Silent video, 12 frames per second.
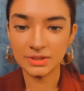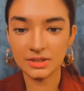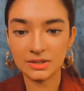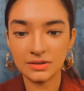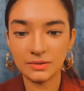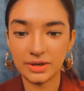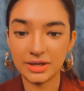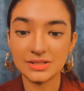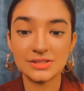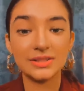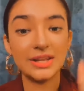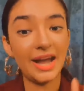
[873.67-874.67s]
Okay, so
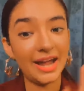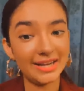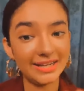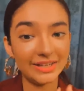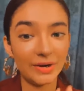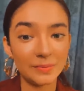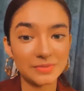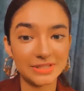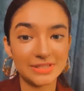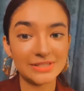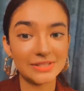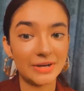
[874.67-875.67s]
the adding option is
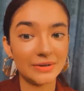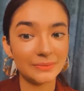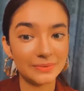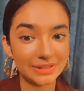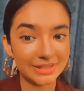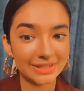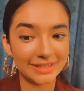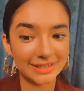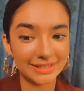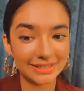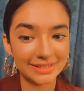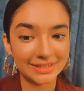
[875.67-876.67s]
not working.
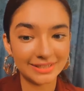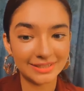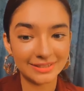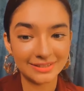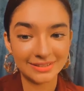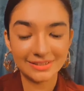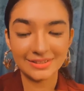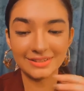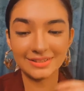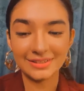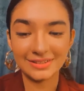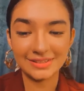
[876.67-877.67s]

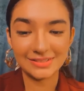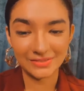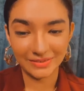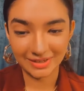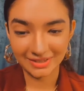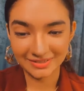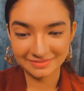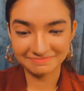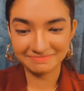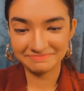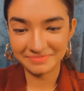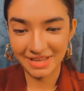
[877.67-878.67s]
It's okay.
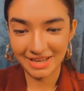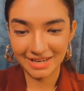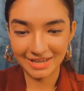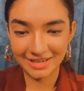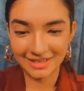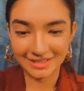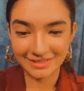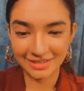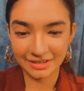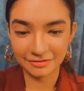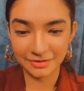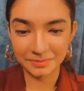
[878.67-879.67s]
I'll try
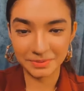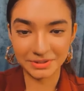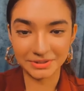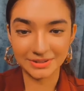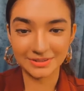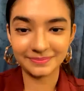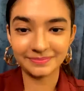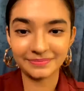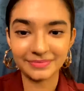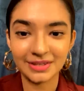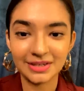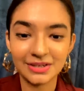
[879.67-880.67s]
from here.
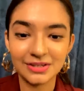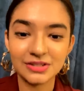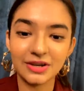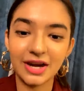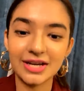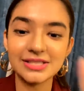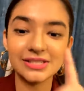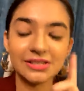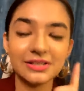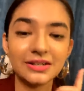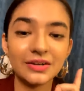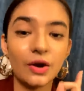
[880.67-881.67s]
So guys,
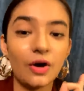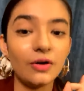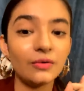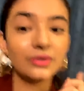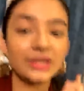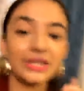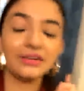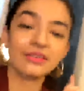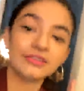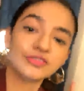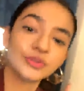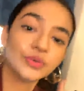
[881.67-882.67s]
the only
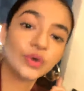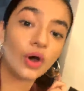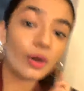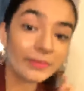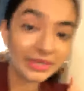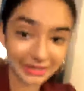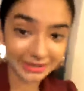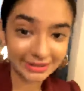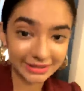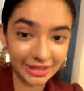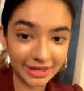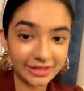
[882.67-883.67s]
if you comment,
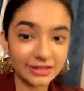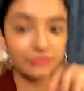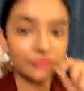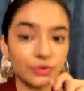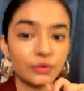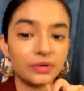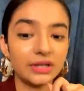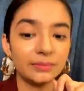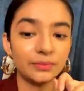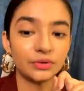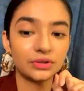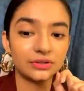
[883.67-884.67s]
like if you only
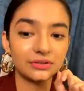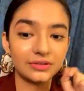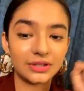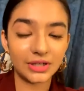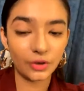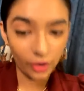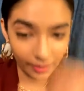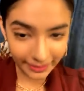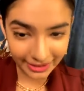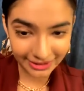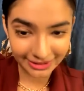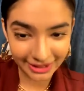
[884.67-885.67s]
put a
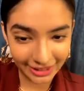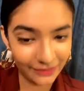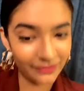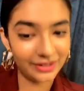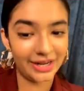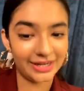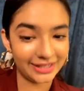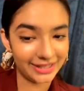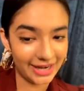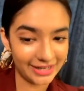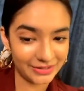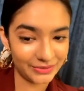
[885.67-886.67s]
comment, then only I can add
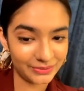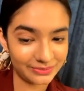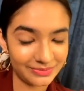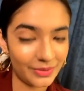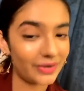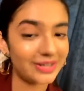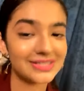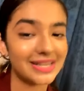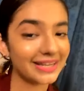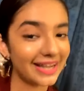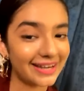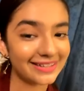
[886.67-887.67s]
you. Or else I
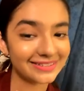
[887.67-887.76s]
can't.